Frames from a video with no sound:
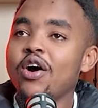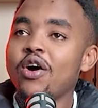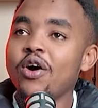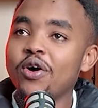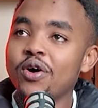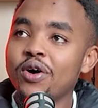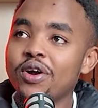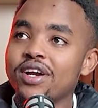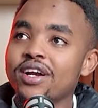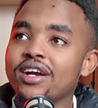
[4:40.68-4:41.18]

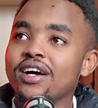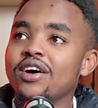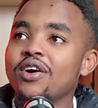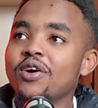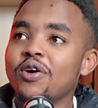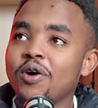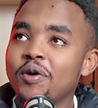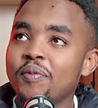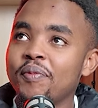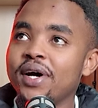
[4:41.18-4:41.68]
or
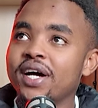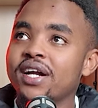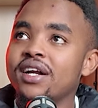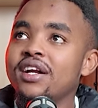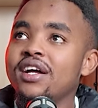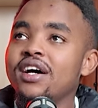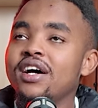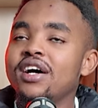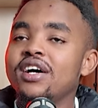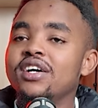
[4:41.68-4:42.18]

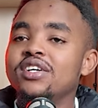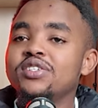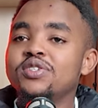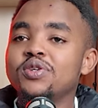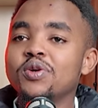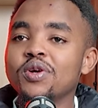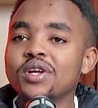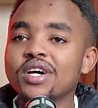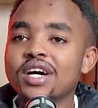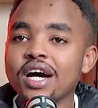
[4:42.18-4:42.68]
Coman
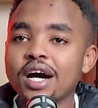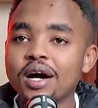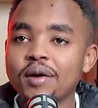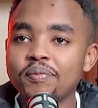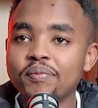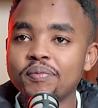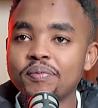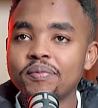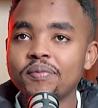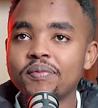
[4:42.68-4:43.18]
should
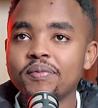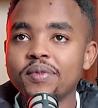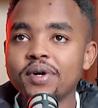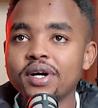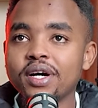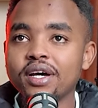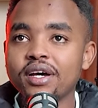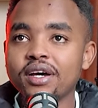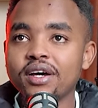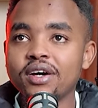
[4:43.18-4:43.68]
come
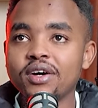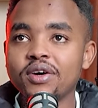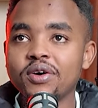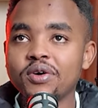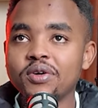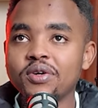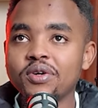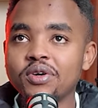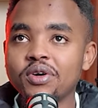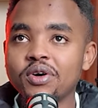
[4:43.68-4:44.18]
uh,
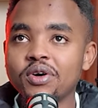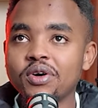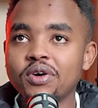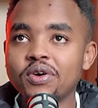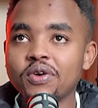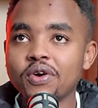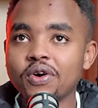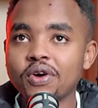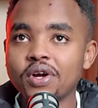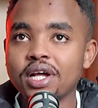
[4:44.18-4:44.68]
on,
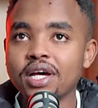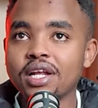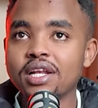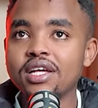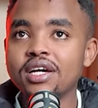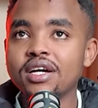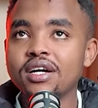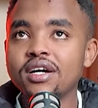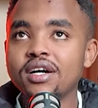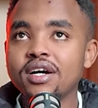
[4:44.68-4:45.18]
on, on
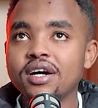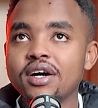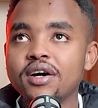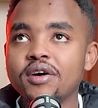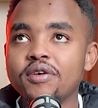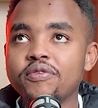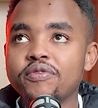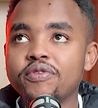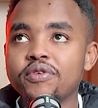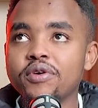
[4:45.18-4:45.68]
earlier
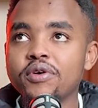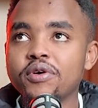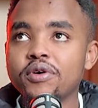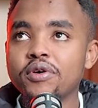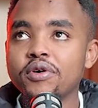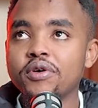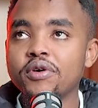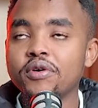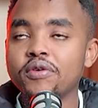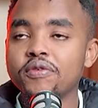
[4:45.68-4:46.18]

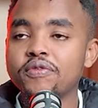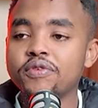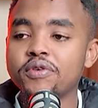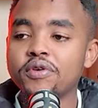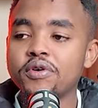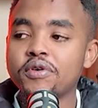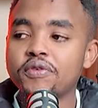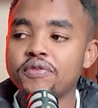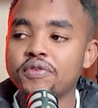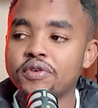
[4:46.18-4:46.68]
for,
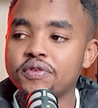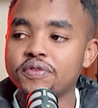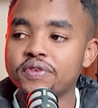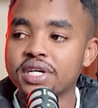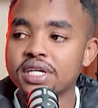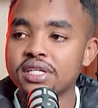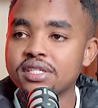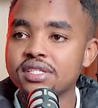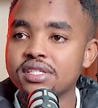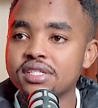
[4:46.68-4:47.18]
for, for
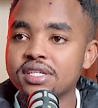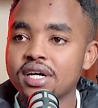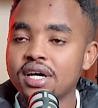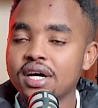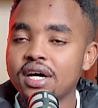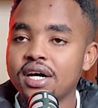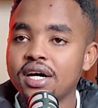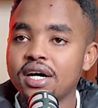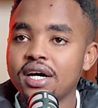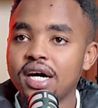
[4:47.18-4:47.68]
France.
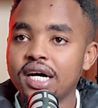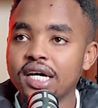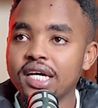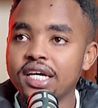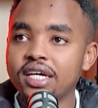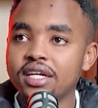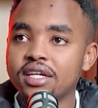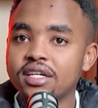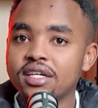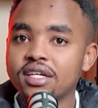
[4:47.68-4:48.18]

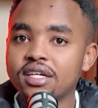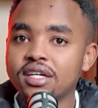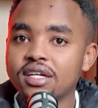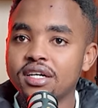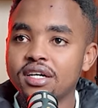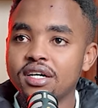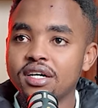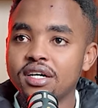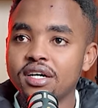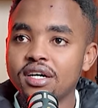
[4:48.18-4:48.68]
Again,
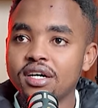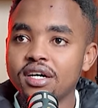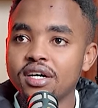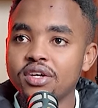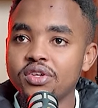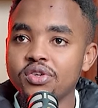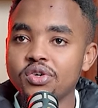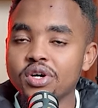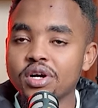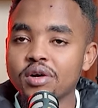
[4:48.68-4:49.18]

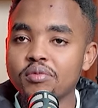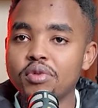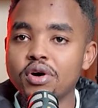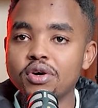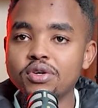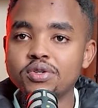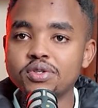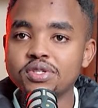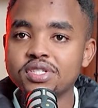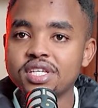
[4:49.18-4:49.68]
you're
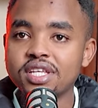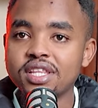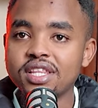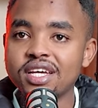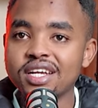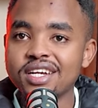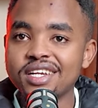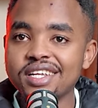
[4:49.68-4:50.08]
about to see the